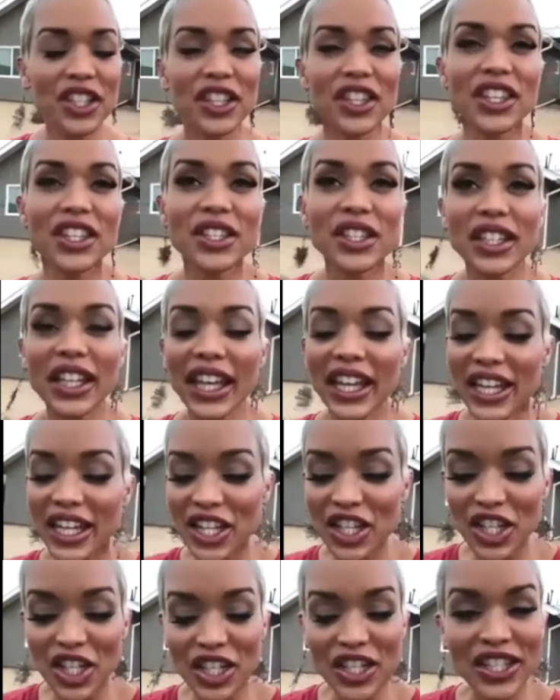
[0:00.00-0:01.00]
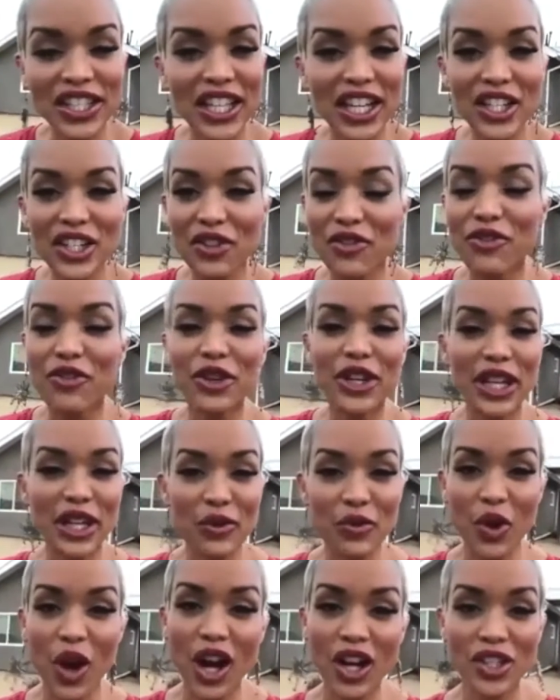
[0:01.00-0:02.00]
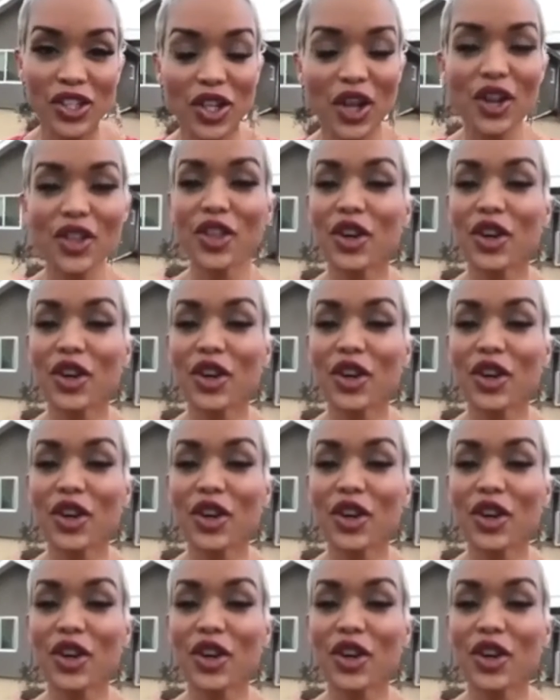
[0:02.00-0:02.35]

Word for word: this lady, she's such a freaking rock star.